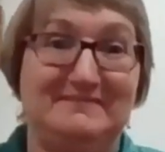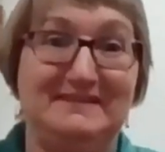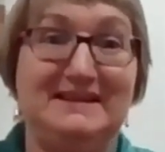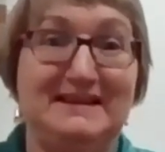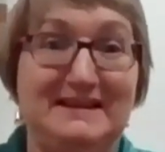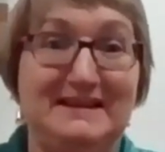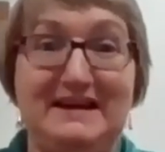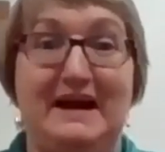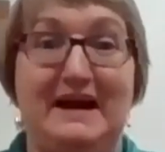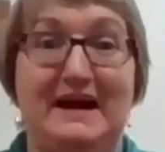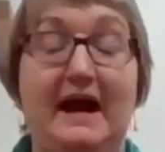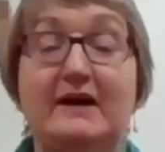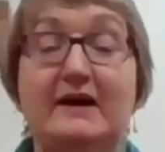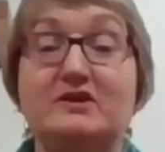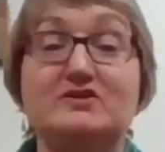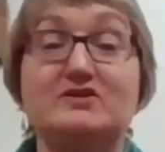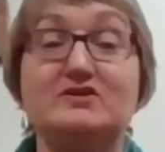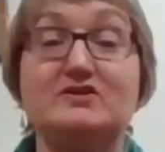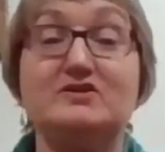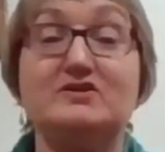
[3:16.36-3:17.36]
Yeah, how do
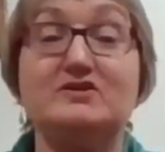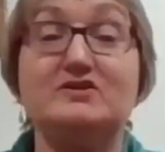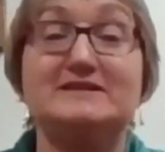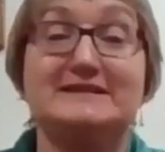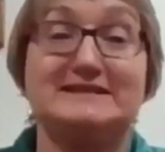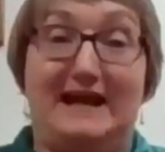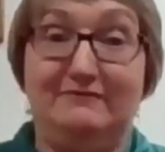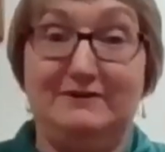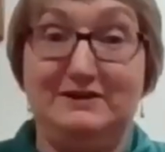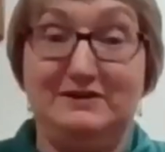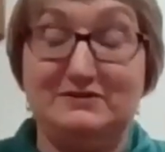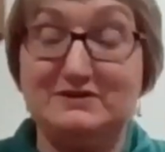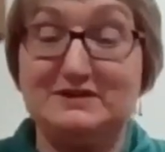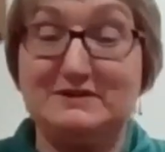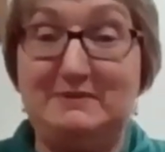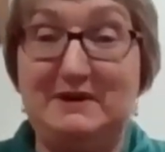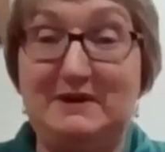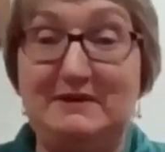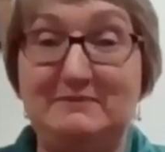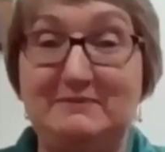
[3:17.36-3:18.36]
you safely use
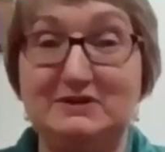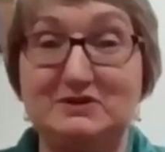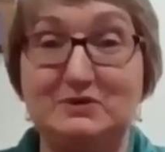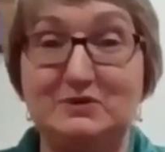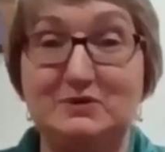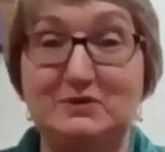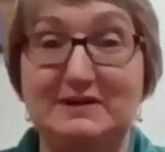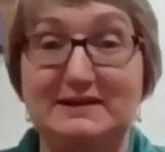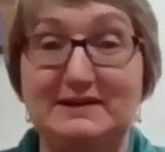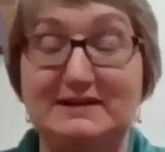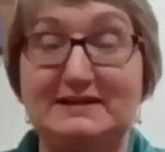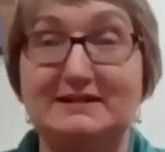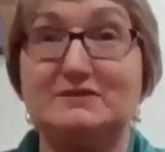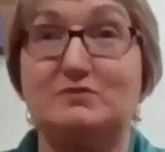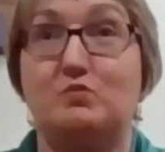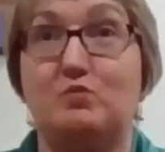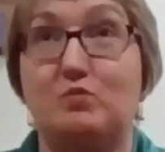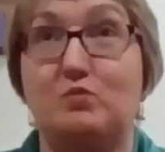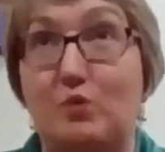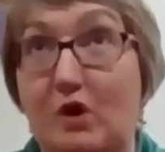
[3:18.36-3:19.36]
a public
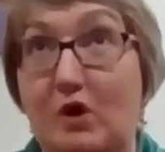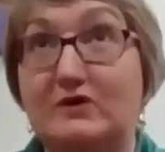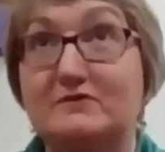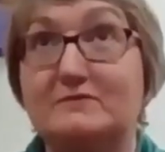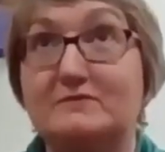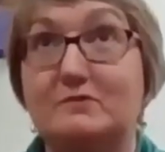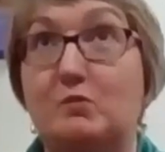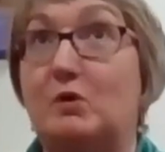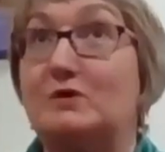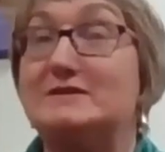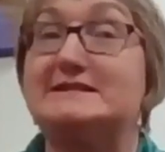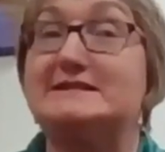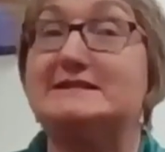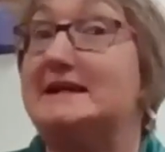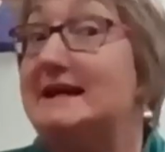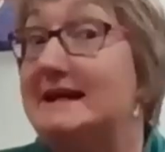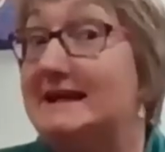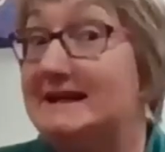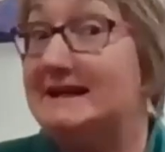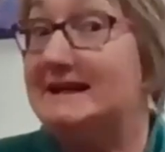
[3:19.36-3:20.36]
toilet?
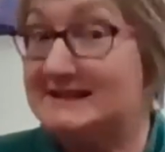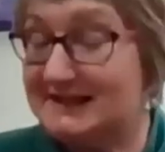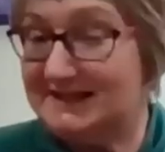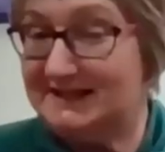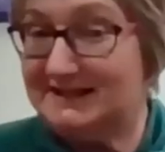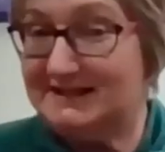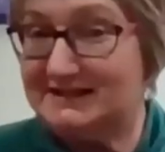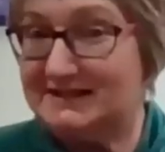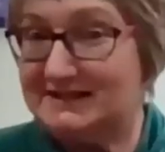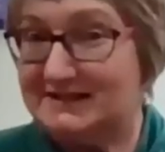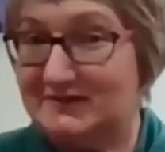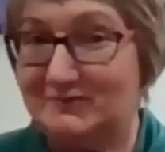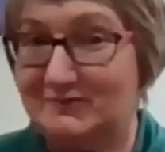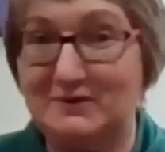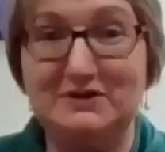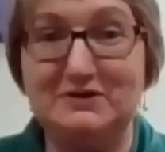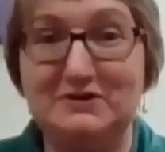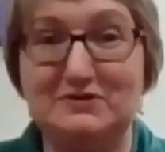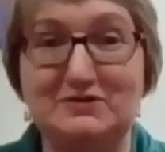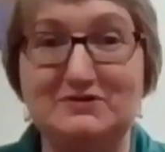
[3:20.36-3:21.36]
What's the etiquette
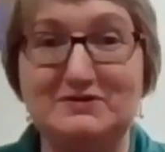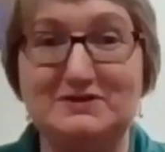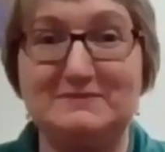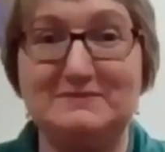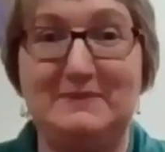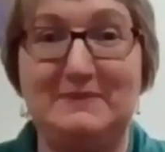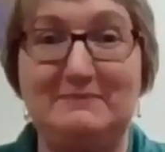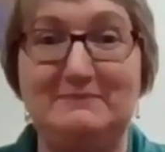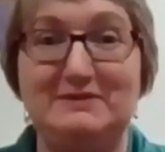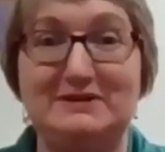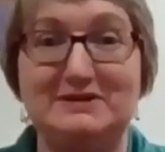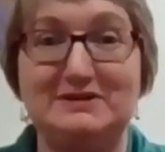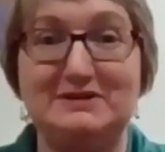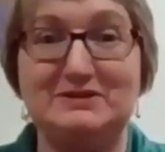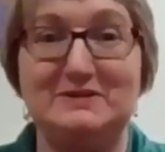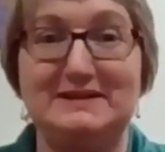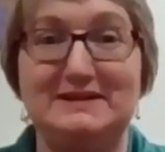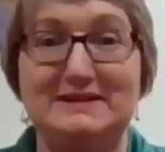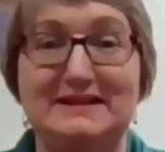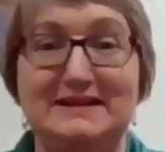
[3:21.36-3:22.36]
when you use a
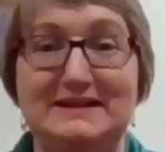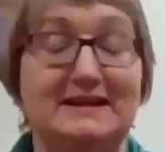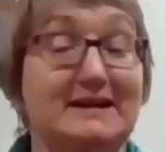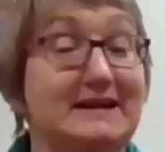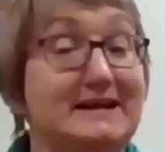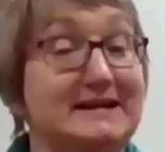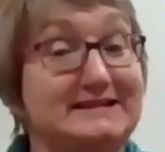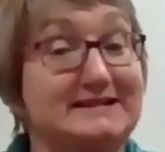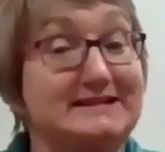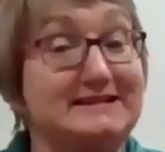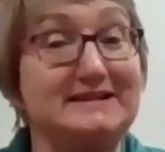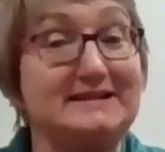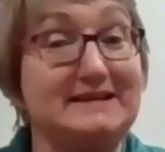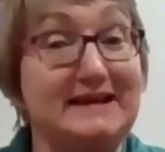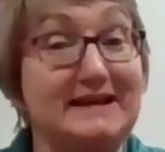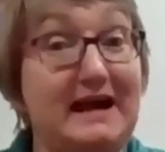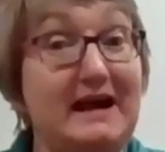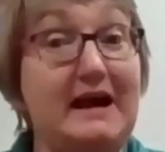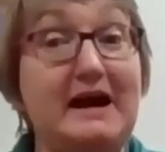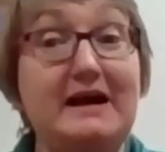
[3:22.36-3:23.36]
public toilet?
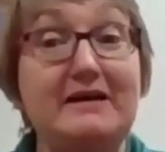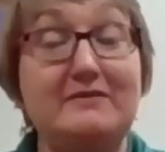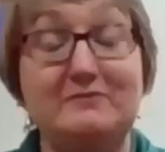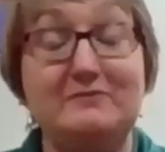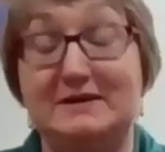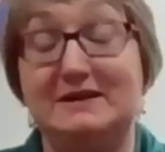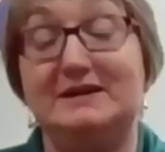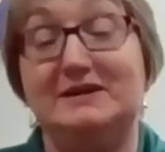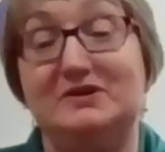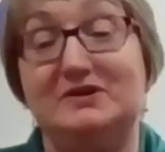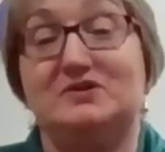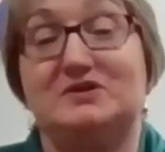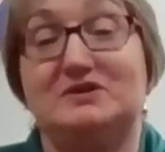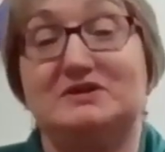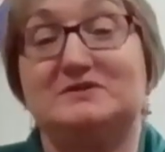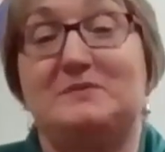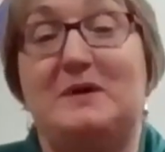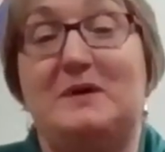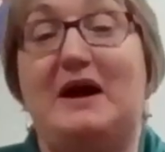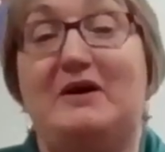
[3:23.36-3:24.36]
So they're
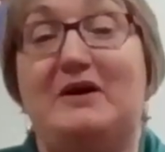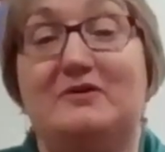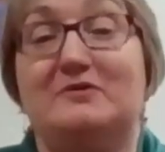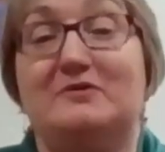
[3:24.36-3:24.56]
really good as